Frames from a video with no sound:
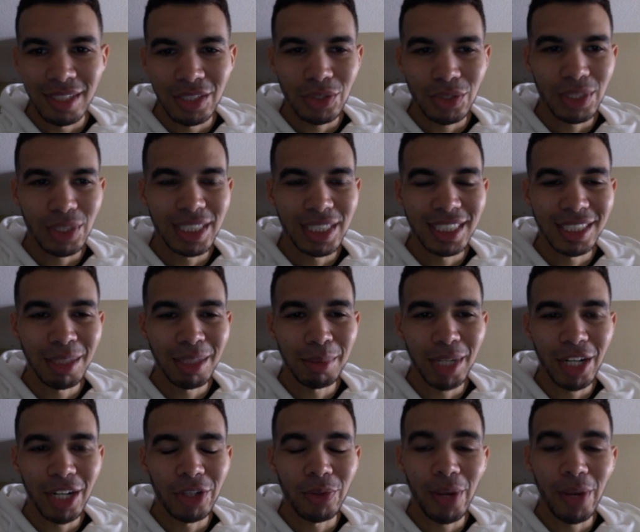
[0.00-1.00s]
So this is something
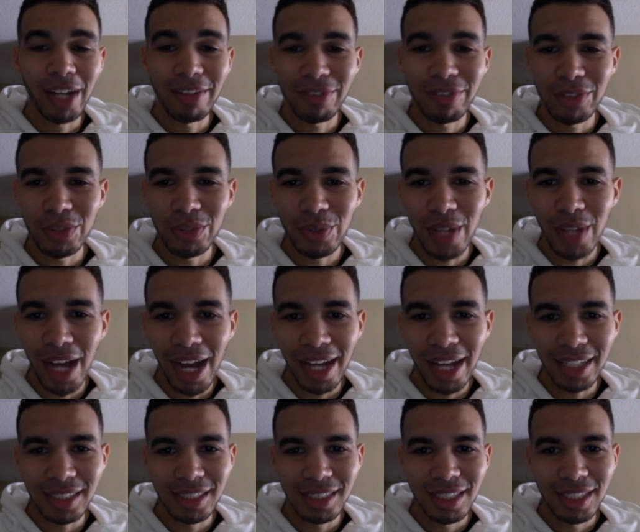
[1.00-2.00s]
I created for you
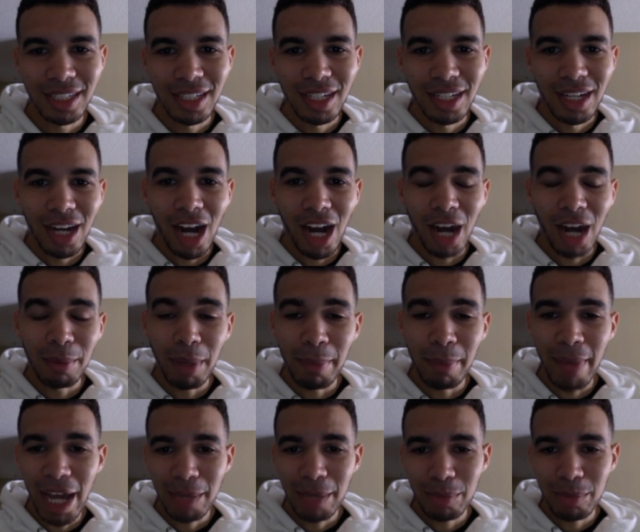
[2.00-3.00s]
guys on my
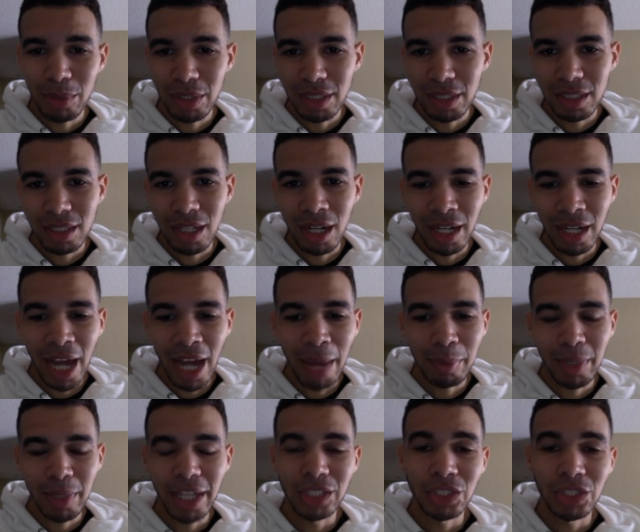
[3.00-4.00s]
MacBook on an
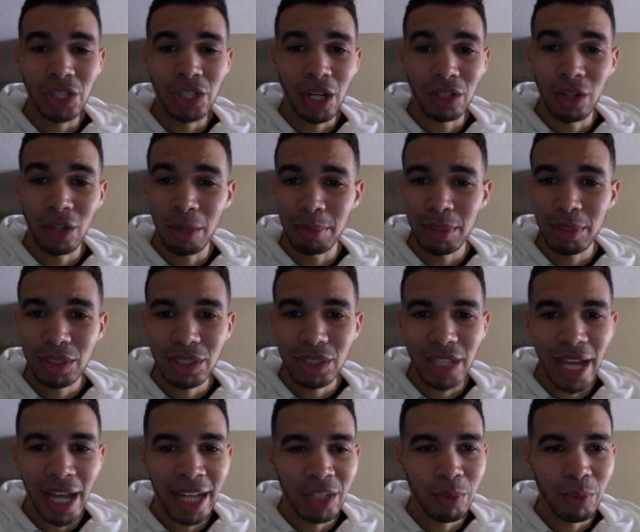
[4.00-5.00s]
application called Numbers.
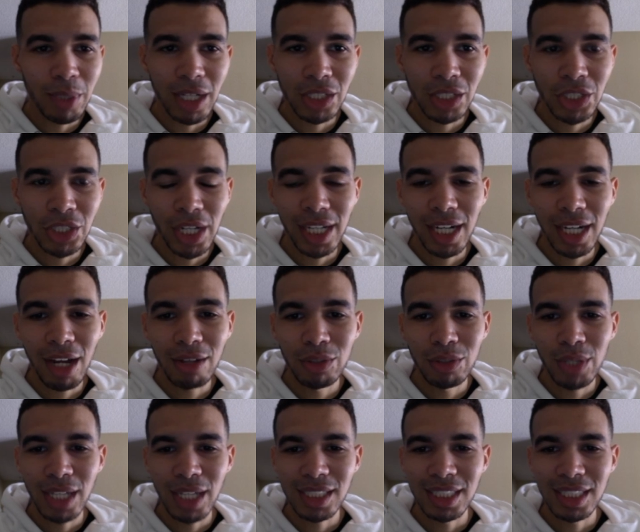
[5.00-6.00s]
Anyone can check it out.
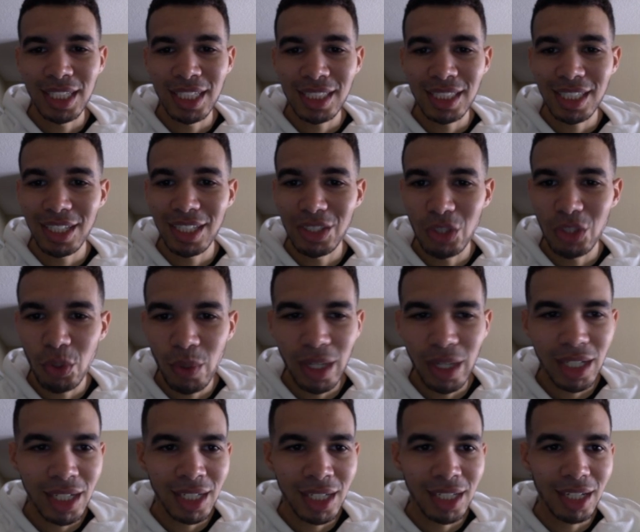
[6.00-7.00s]
You guys can easily do
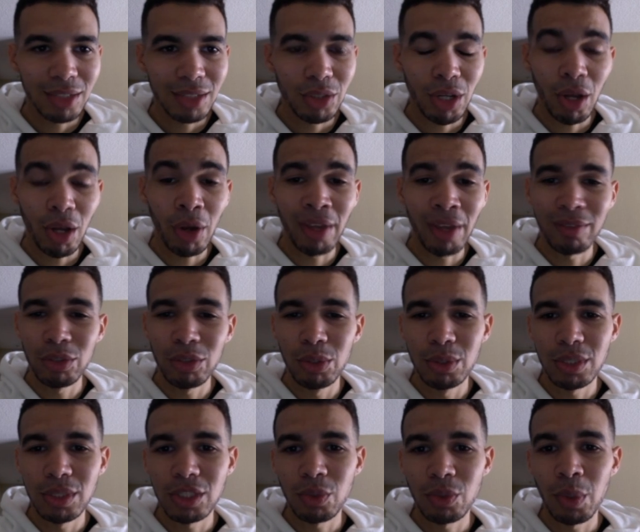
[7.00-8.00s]
it, and all you have to do
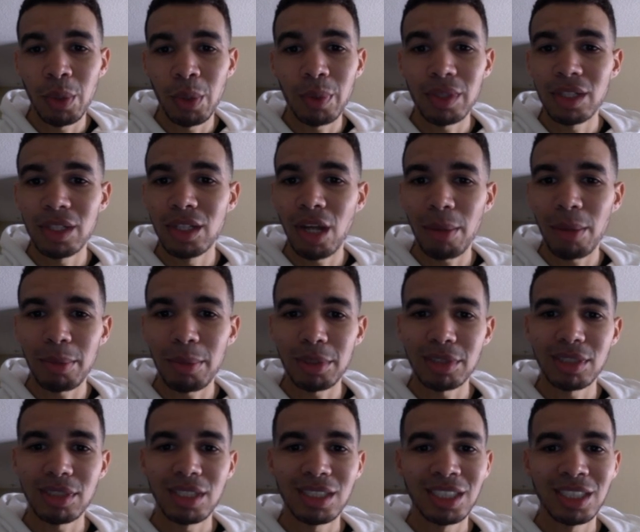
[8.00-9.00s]
is just tweak with the
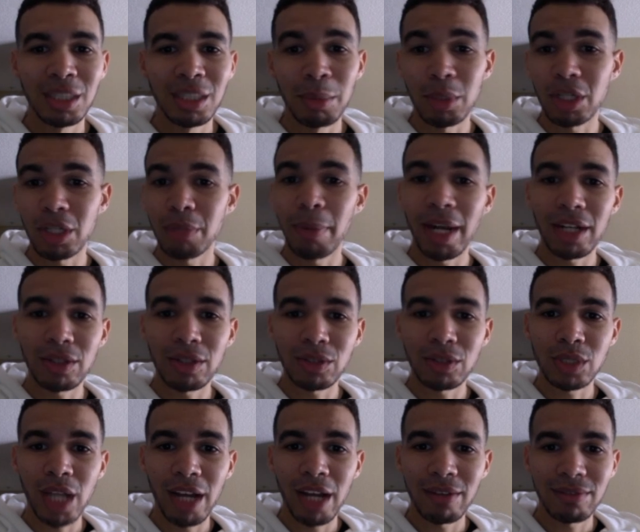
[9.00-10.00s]
numbers, similar to
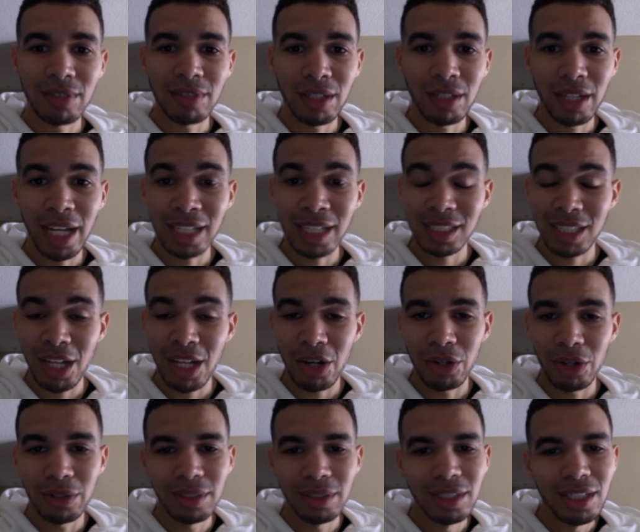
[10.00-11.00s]
Microsoft
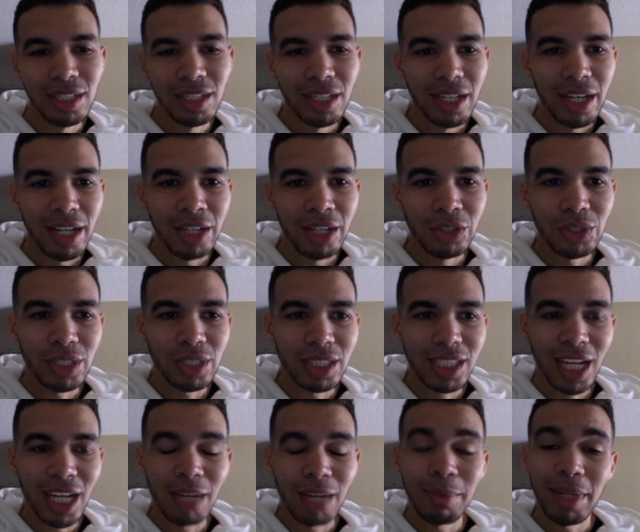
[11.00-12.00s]
Excel, and you can
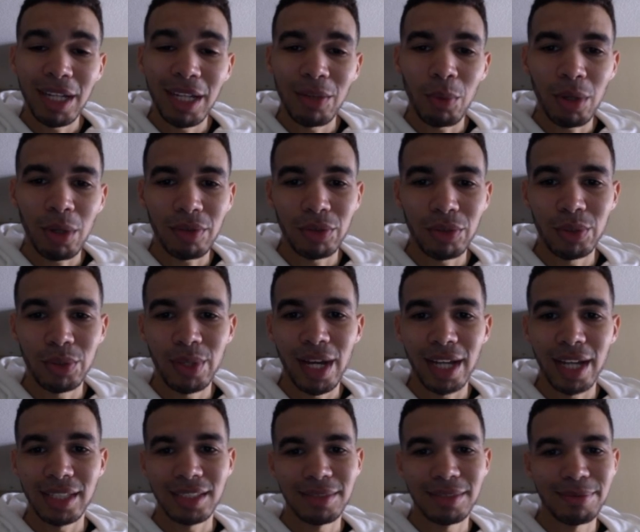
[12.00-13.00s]
just kind of make it work for you
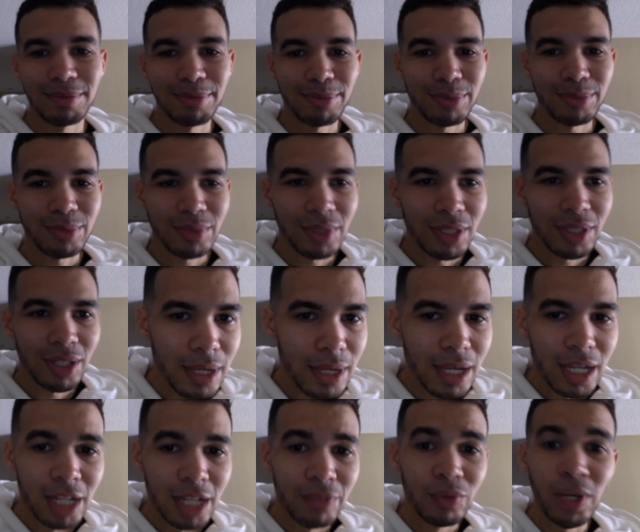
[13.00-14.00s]
guys.
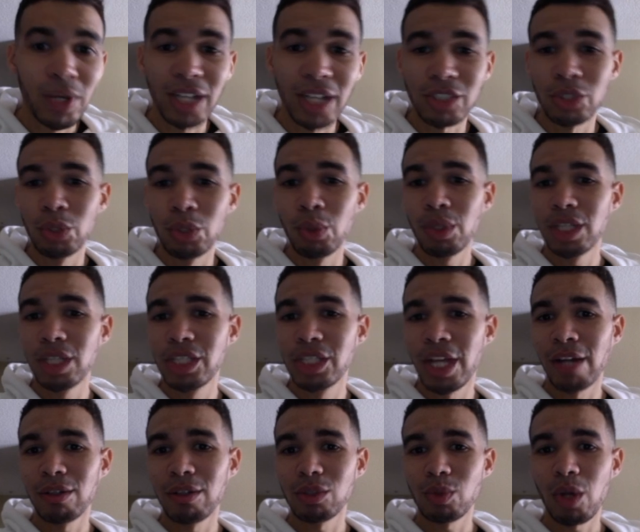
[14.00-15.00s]
If you guys are new to the
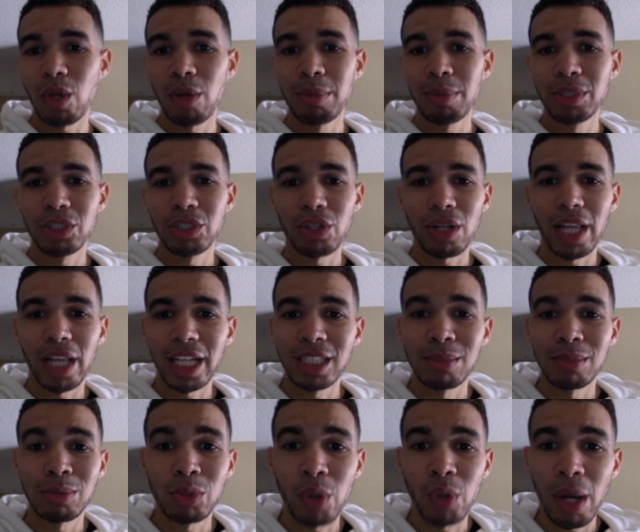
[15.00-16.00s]
channel as well, be sure to like
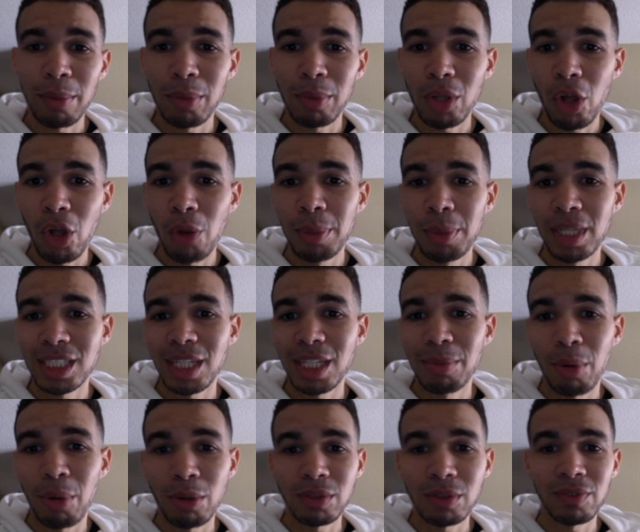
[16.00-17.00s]
and subscribe below because I
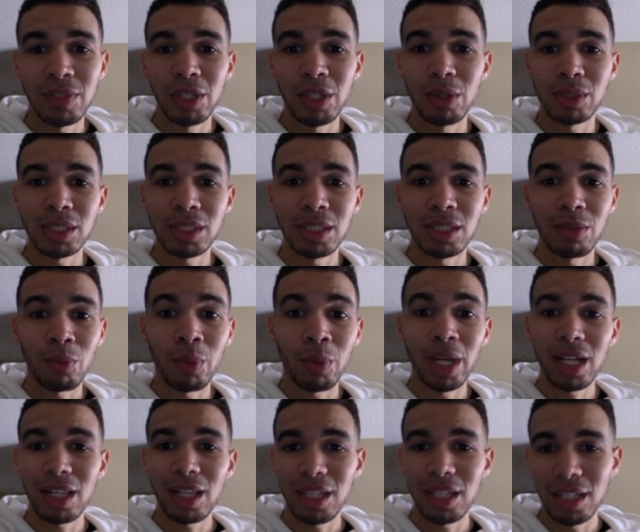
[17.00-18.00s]
post videos
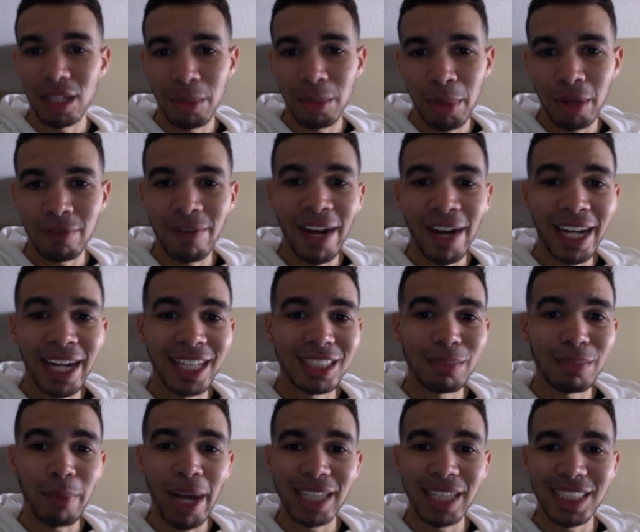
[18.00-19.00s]
weekly about finance
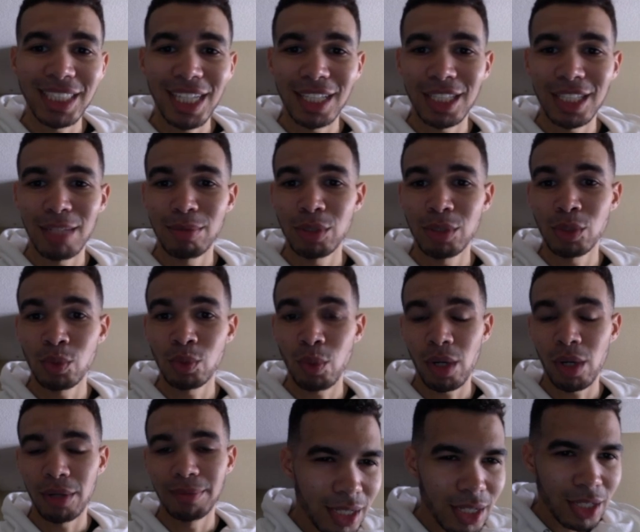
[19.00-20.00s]
and mindset tips as
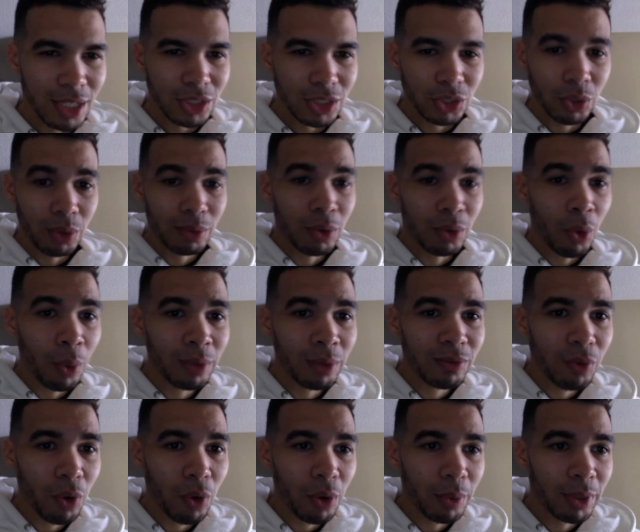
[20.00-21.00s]
well. So going
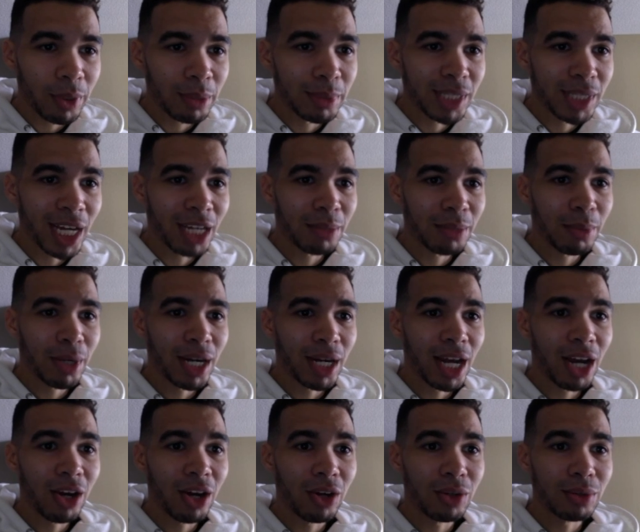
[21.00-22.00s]
forward, we're going to be talking about
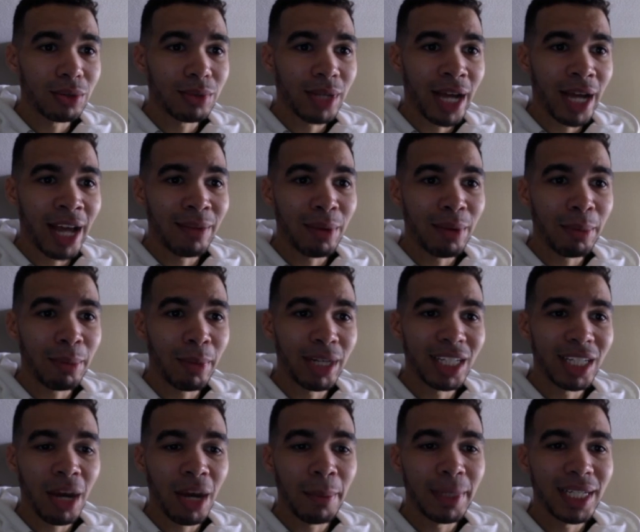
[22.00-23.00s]
how I have my money
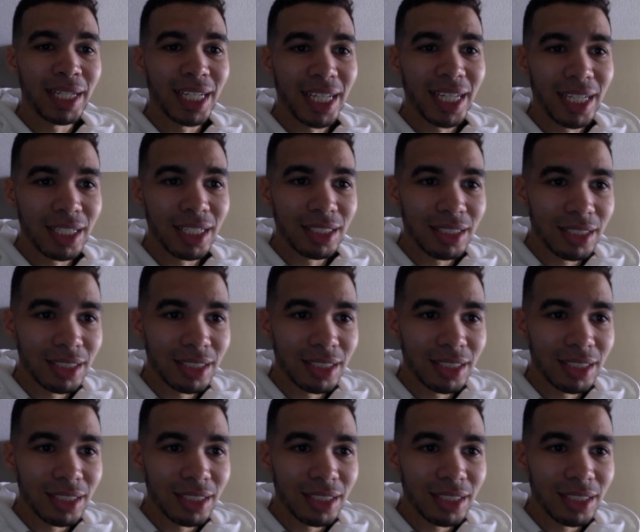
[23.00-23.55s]
coming in